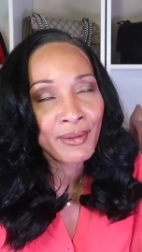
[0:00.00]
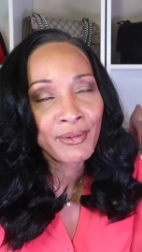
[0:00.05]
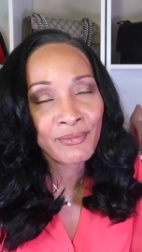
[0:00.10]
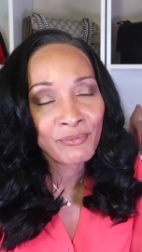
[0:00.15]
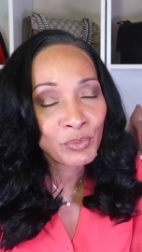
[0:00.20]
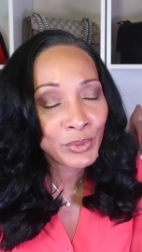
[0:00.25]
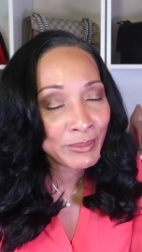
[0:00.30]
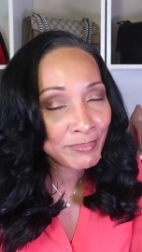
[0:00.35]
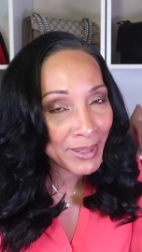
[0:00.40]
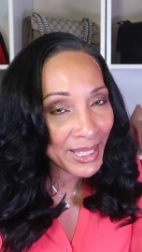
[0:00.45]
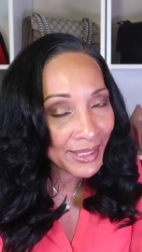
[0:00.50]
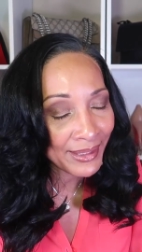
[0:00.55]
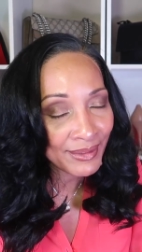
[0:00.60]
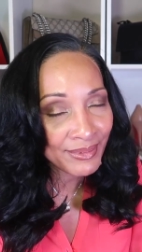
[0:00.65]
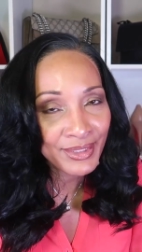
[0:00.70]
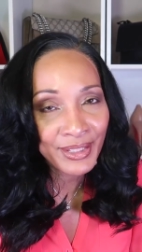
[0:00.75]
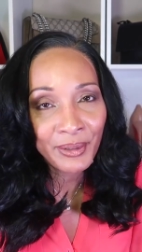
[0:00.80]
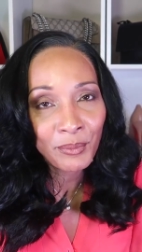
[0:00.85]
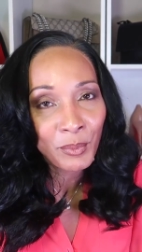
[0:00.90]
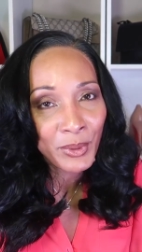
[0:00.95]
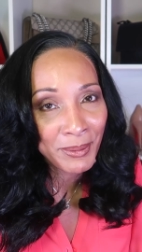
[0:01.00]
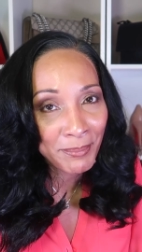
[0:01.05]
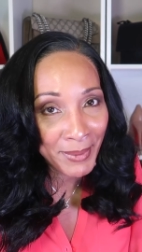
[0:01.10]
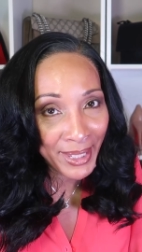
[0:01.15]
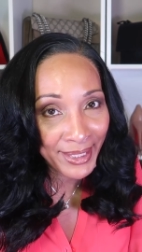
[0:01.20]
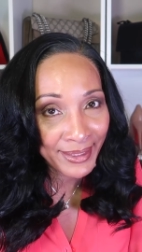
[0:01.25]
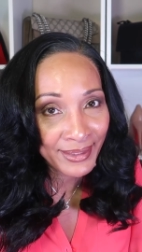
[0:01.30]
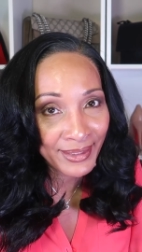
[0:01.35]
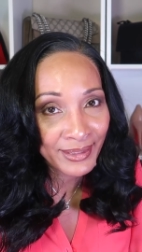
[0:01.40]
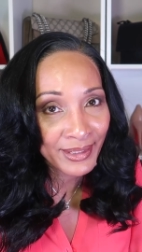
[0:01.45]
If we make it there, we
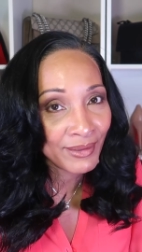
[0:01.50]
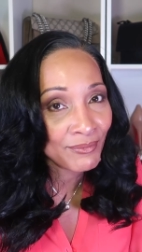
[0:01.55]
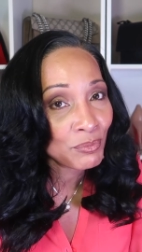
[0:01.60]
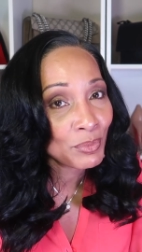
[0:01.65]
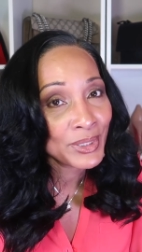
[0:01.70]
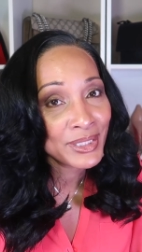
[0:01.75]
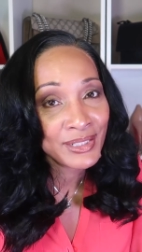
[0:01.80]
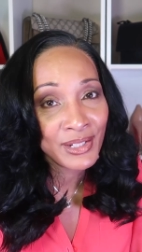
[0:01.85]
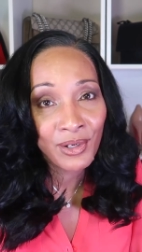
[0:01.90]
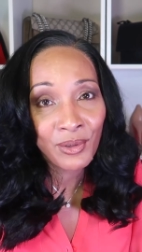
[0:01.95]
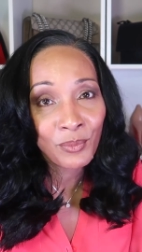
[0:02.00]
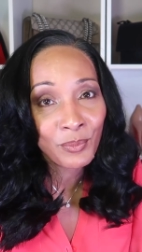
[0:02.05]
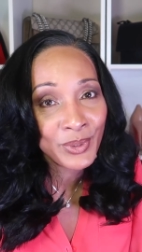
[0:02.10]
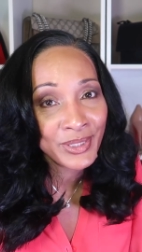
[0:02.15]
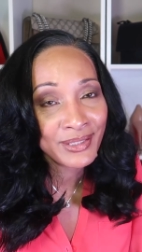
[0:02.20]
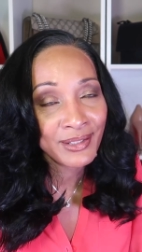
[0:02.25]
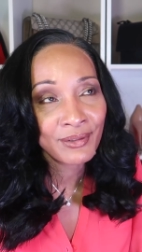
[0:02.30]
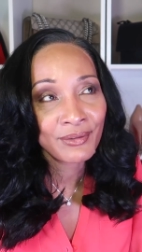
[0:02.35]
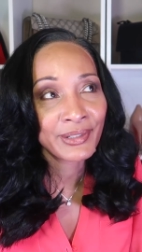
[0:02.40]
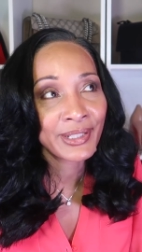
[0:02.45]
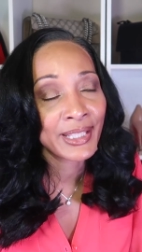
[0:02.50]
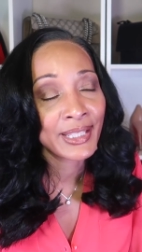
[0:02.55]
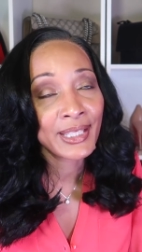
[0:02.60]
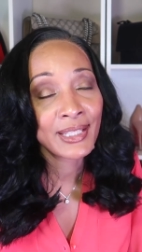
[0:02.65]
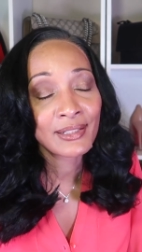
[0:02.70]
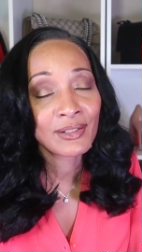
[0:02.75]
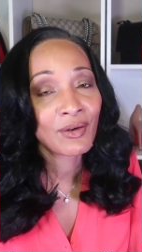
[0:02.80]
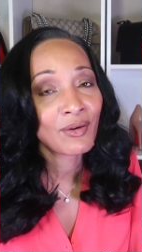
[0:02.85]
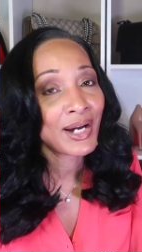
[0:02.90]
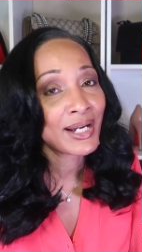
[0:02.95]
make it. If we don't, we don't. And
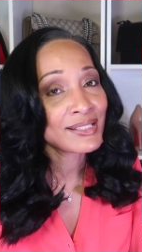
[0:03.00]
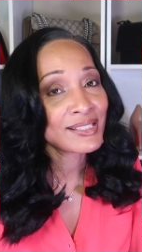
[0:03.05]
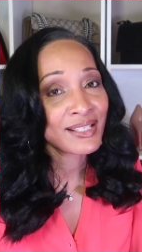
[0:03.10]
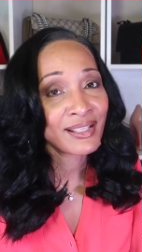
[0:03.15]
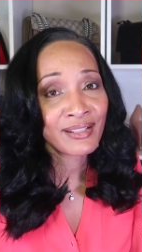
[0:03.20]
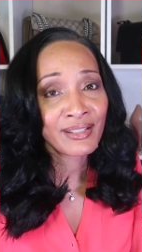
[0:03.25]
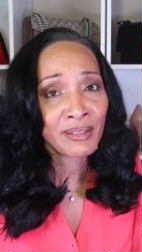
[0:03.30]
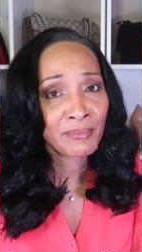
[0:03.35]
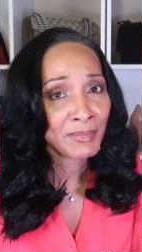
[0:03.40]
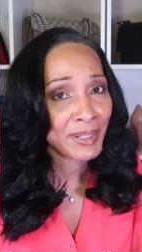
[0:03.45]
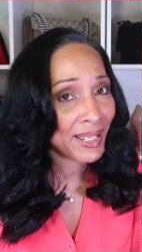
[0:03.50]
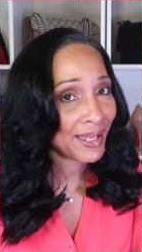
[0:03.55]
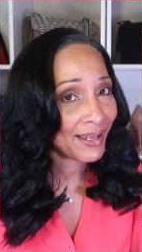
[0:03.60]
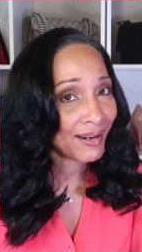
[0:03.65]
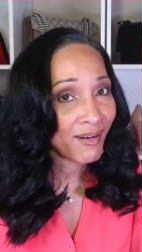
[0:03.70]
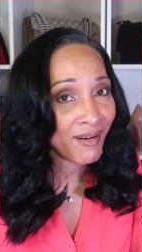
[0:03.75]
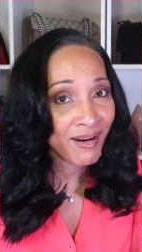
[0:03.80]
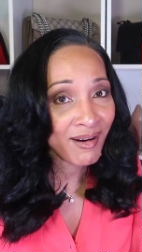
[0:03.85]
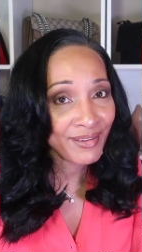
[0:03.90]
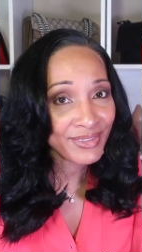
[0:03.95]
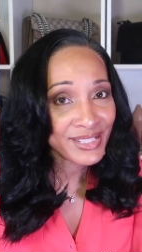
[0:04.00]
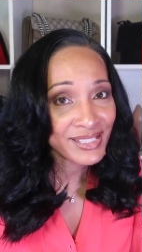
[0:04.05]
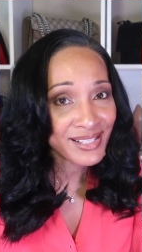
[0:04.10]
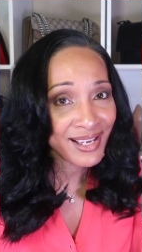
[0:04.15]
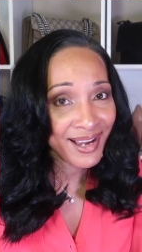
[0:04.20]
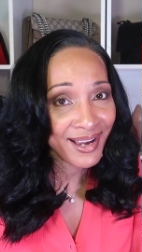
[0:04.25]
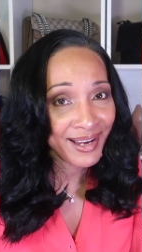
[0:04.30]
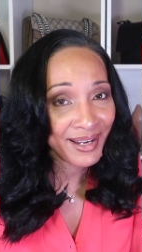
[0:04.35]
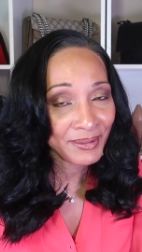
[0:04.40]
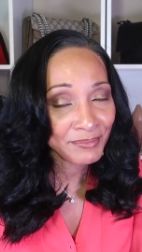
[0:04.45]
he know I tell him that all the
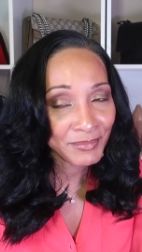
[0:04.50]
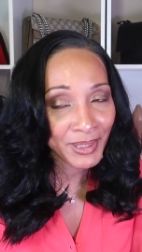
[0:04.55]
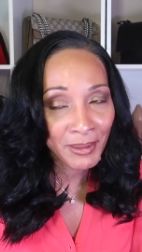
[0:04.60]
time.